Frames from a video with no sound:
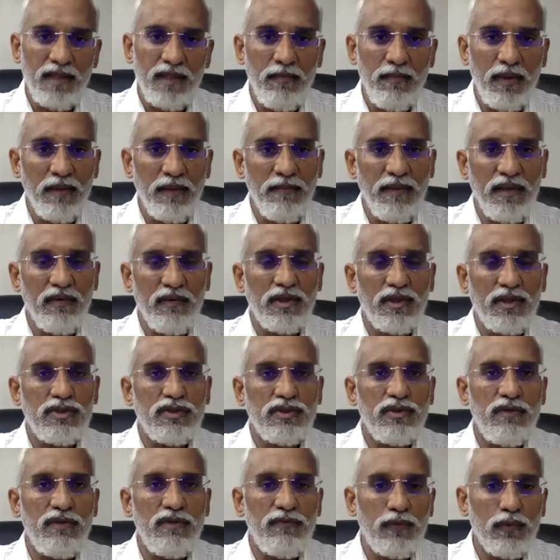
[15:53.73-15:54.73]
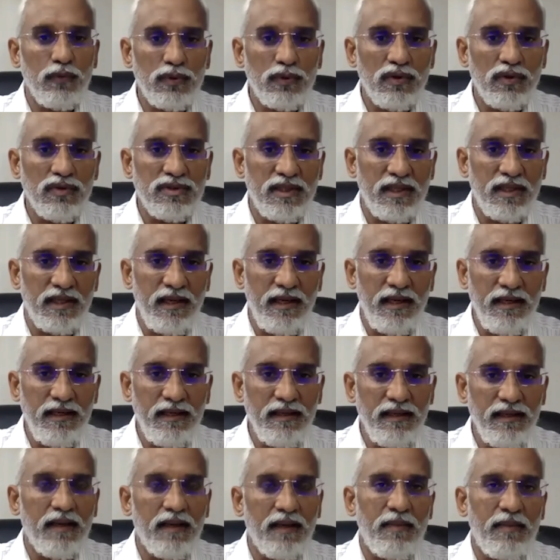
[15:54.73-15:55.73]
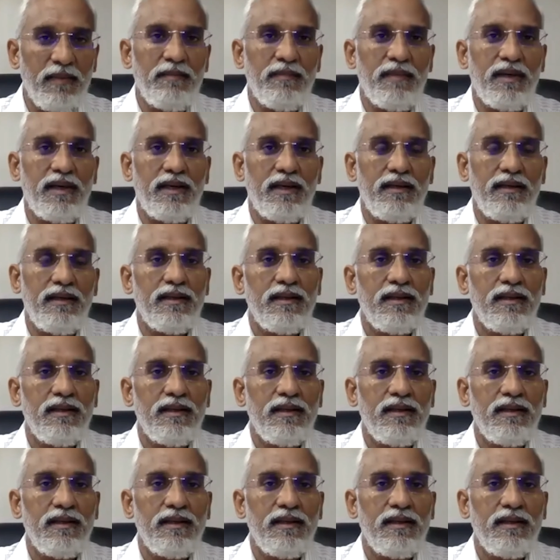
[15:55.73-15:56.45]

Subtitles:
But by virtue of 2018 amendment,